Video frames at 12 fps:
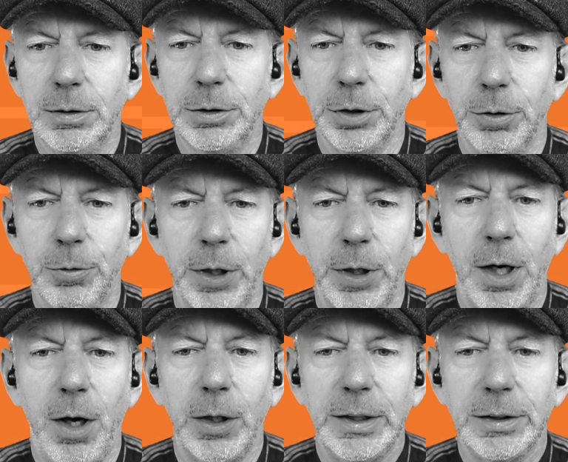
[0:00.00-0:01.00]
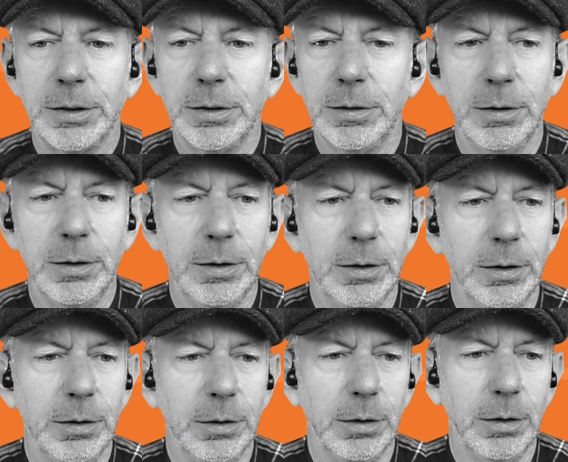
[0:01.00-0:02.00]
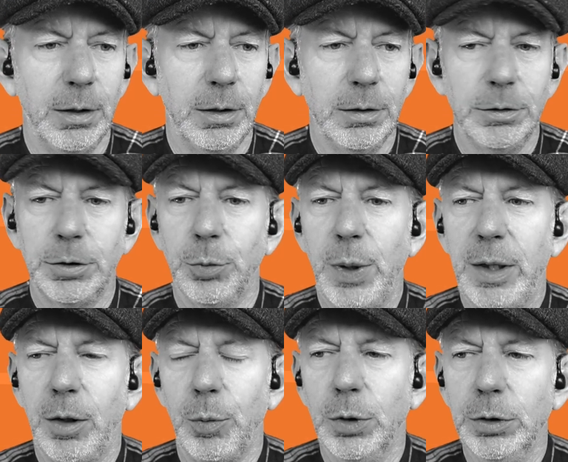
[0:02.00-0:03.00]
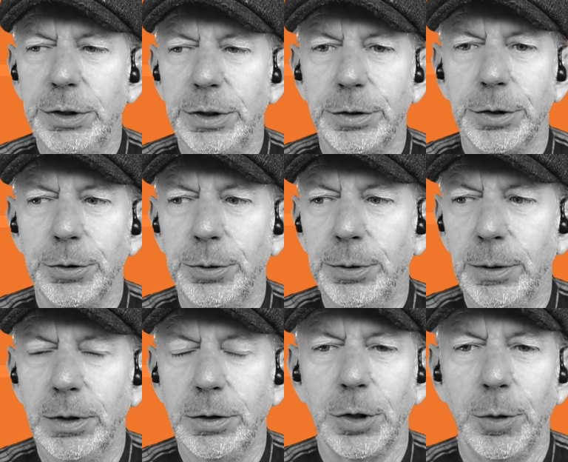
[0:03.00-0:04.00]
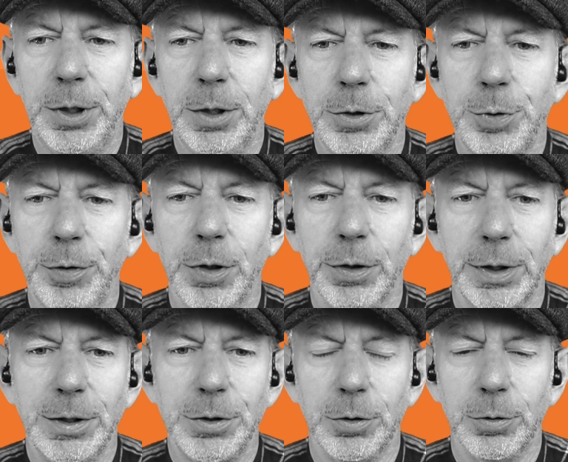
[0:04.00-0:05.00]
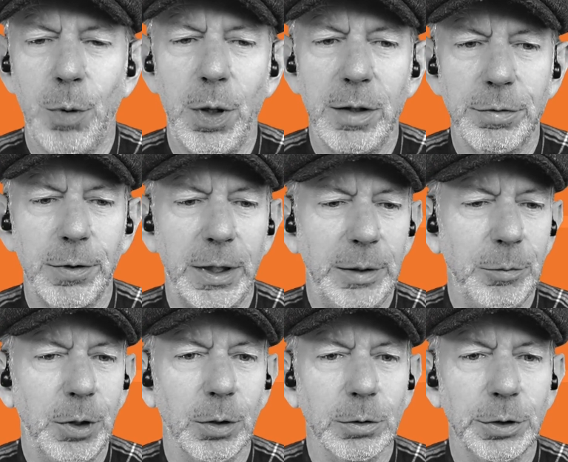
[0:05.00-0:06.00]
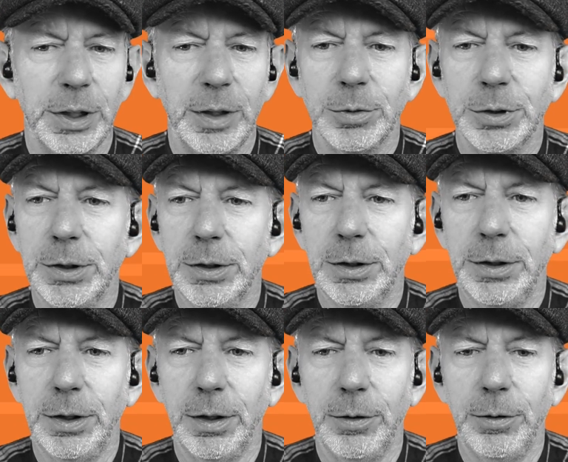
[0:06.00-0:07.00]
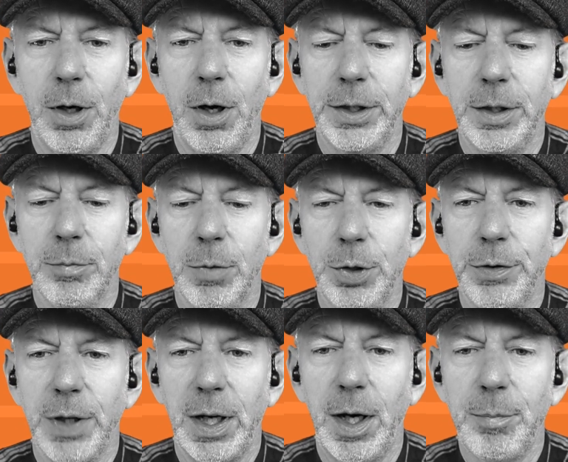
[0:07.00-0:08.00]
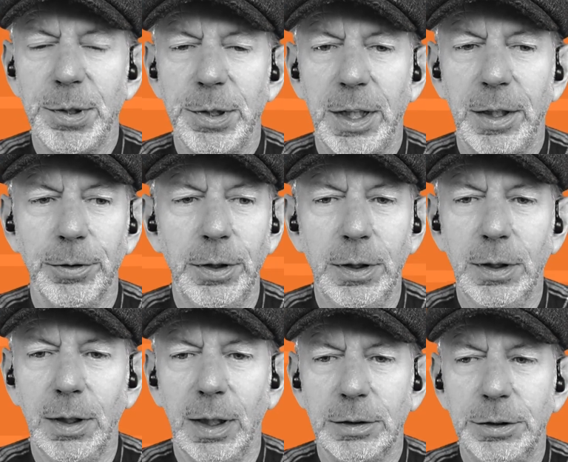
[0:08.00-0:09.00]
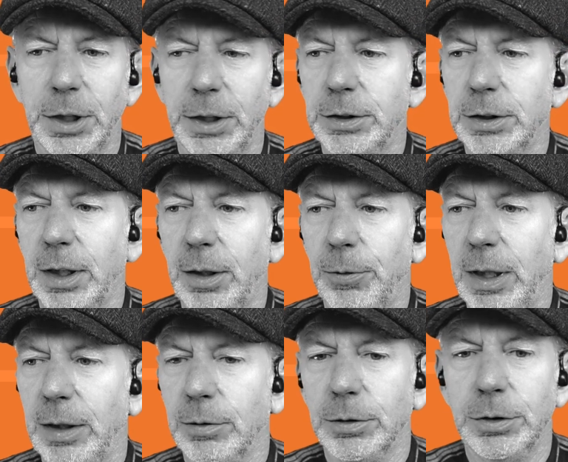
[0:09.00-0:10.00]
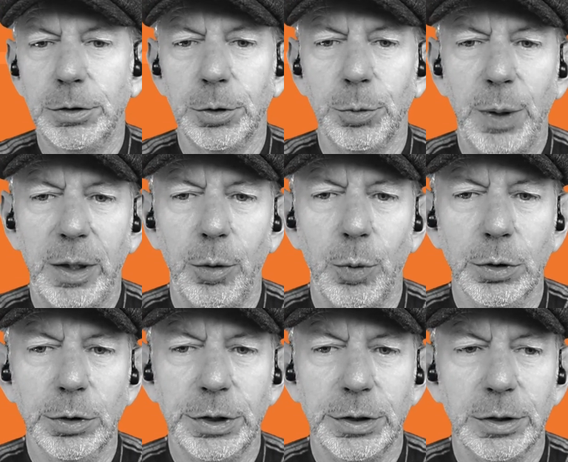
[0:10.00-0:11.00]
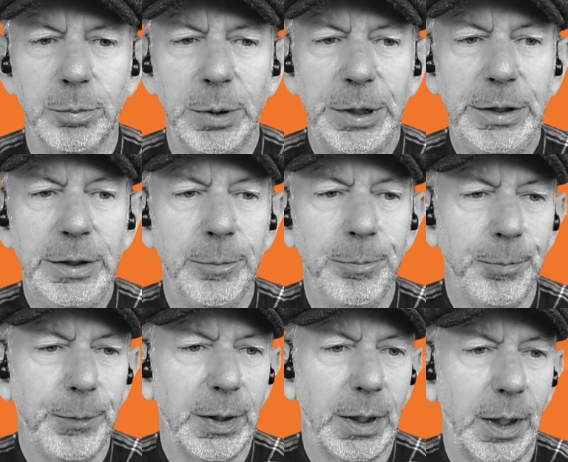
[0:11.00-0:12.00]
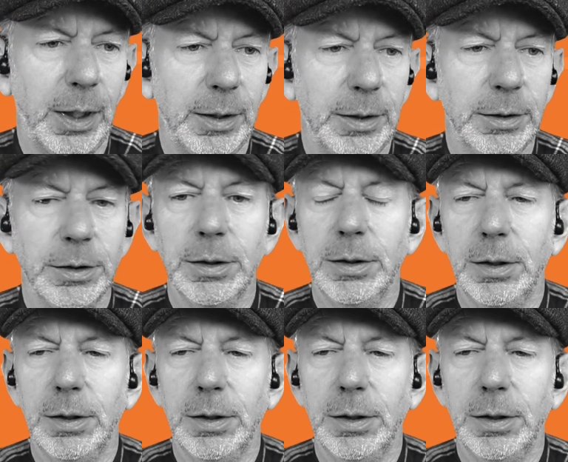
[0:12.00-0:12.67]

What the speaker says: to the right height to where I want it to. So because we've got this sort of wireframe concept, you know, I can move that up and down and change that around to where I want it to be. And